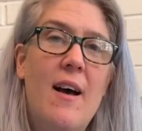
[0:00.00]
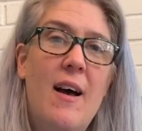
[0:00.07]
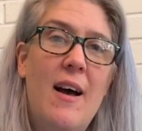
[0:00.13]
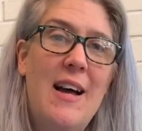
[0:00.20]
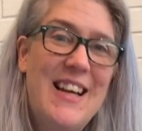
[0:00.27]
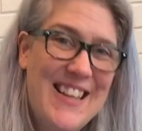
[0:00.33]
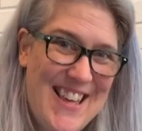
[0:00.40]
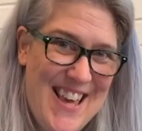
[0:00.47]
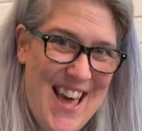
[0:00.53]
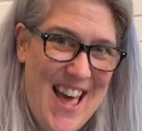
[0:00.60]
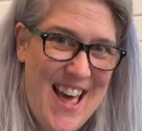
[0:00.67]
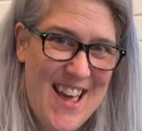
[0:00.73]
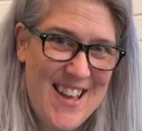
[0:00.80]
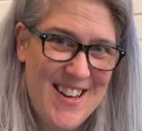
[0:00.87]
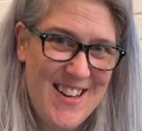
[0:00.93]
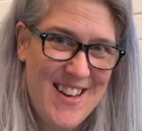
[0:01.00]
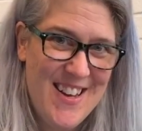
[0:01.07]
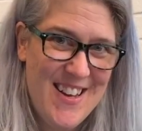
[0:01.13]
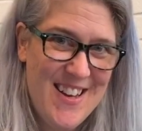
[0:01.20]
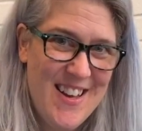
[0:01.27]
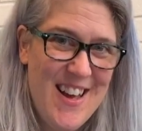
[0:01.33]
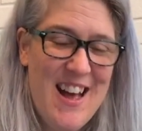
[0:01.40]
Again,
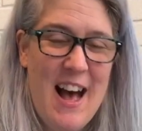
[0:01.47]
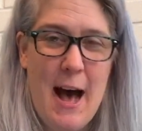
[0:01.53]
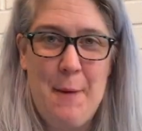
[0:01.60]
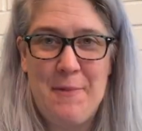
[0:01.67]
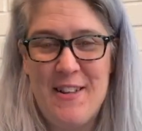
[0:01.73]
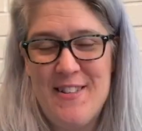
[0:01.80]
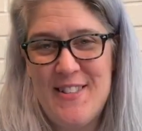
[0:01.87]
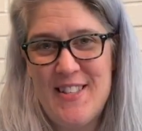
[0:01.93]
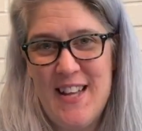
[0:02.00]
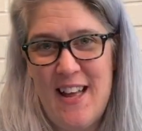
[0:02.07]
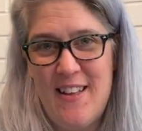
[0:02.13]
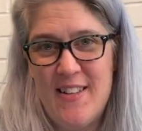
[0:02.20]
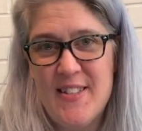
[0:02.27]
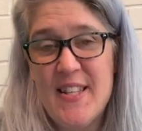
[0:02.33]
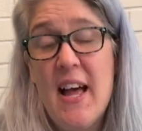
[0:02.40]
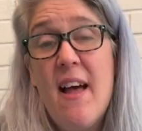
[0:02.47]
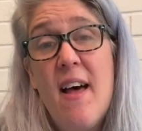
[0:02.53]
Hopkins says,